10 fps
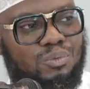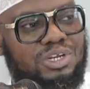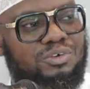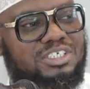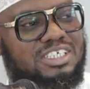
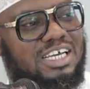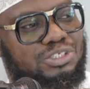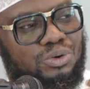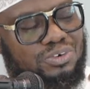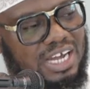When he
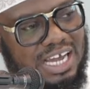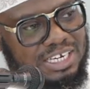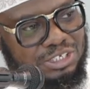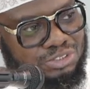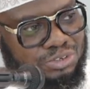recites the
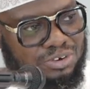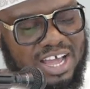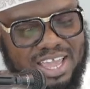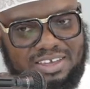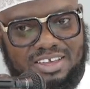Quran, he used to
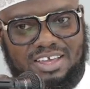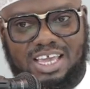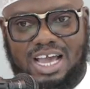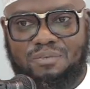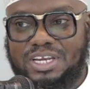cry.
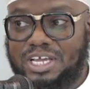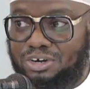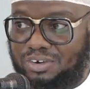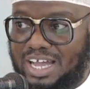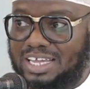And when he
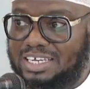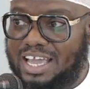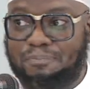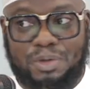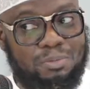cried,
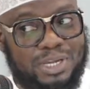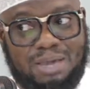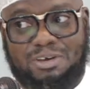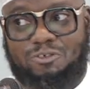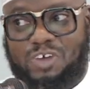people
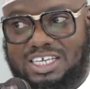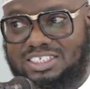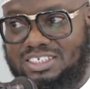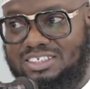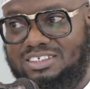became
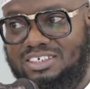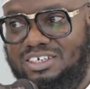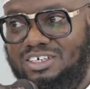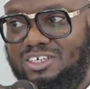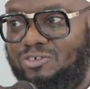affected.
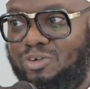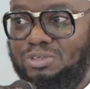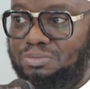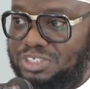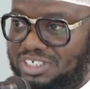
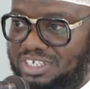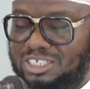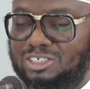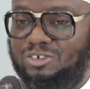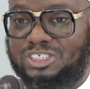From the
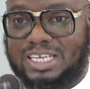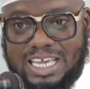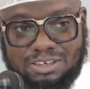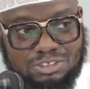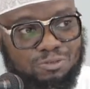mushrikeen, the
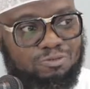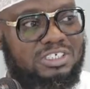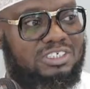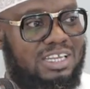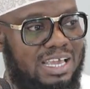slaves, the
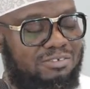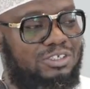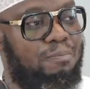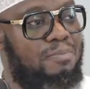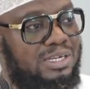free
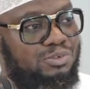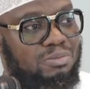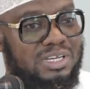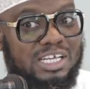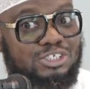slaves, the men,
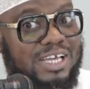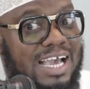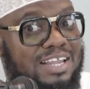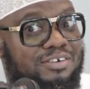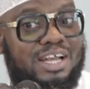the women, they used to
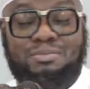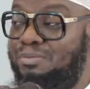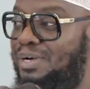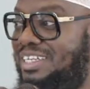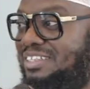gather around
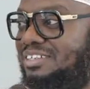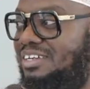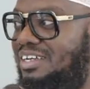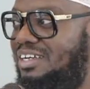Abu Bakr.